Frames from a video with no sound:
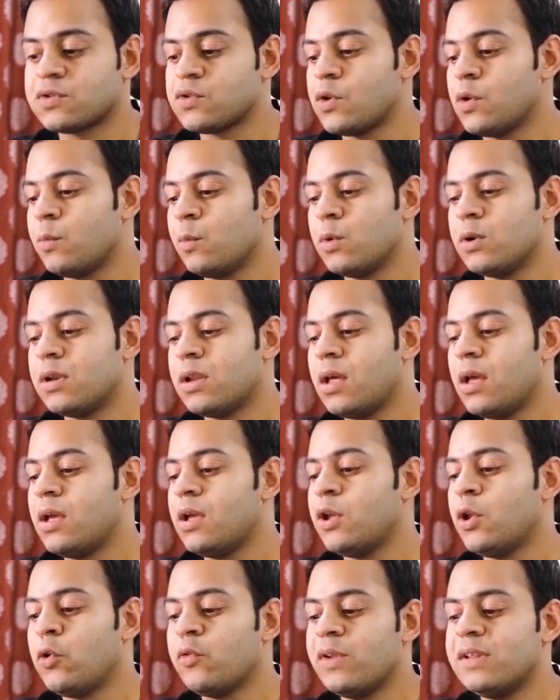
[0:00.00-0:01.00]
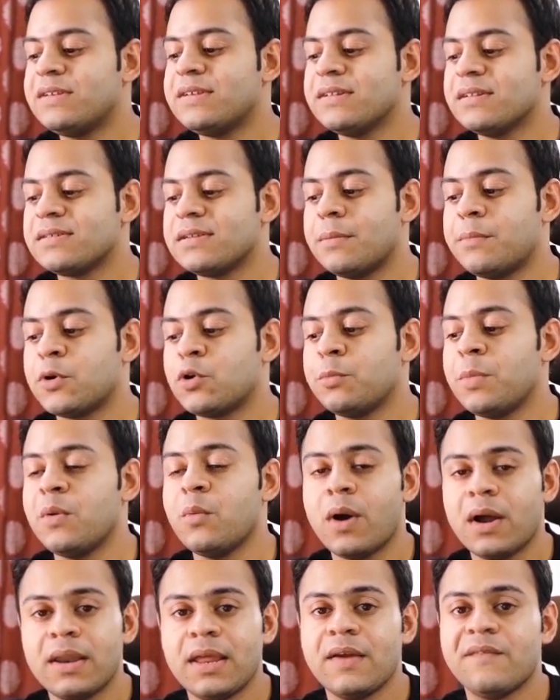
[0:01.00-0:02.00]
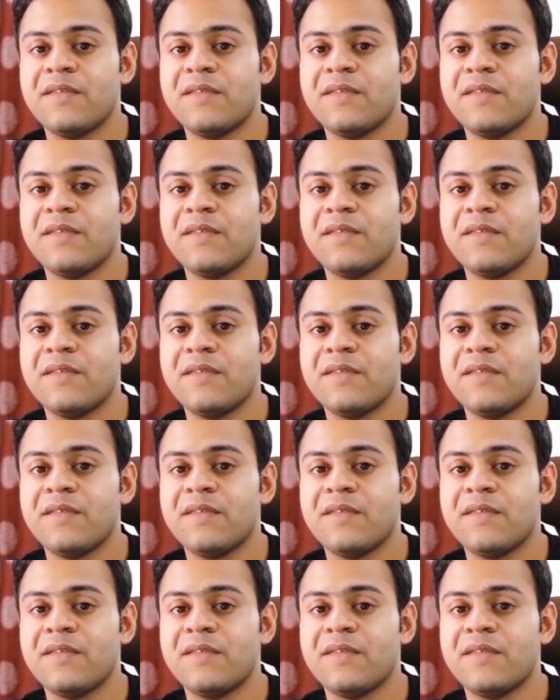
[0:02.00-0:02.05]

So you would usually see this number to be 1.